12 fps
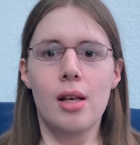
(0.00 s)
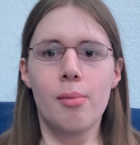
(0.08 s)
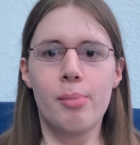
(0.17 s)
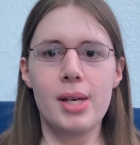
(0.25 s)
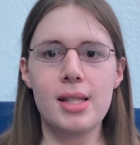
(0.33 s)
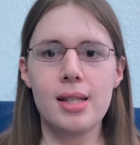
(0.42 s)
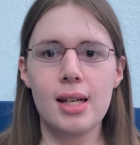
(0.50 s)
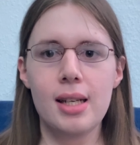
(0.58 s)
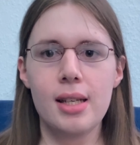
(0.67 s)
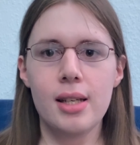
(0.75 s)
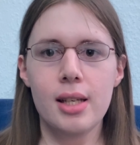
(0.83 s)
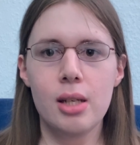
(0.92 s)

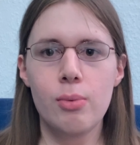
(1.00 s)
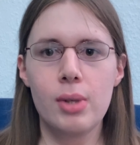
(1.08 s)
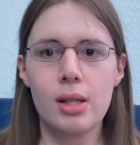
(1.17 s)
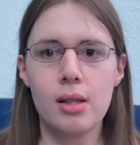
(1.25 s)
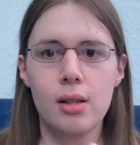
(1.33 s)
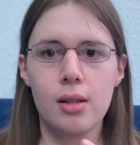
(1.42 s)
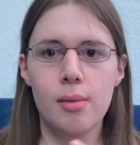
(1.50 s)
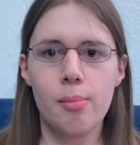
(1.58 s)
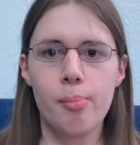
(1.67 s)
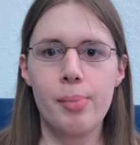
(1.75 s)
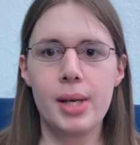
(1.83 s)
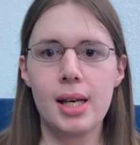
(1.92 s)
Basically, it will
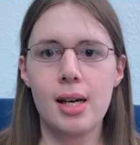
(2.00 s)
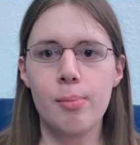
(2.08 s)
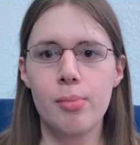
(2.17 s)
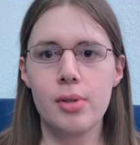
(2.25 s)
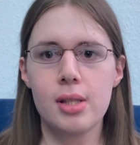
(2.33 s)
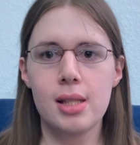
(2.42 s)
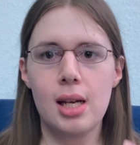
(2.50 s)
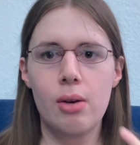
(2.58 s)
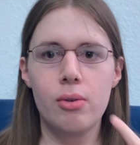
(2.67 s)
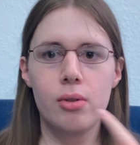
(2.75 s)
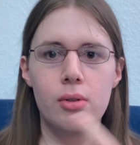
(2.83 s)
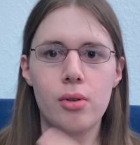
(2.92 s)
pick up
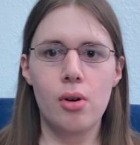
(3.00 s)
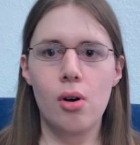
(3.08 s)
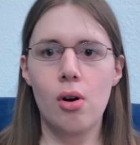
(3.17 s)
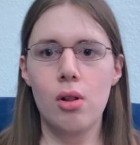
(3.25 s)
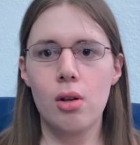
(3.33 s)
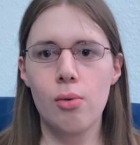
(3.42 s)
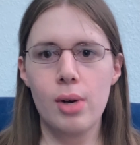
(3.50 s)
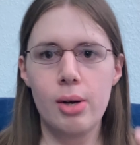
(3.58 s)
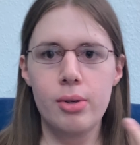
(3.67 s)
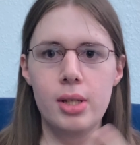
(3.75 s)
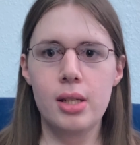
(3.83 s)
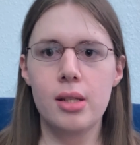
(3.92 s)
sound all
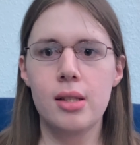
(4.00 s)
around it.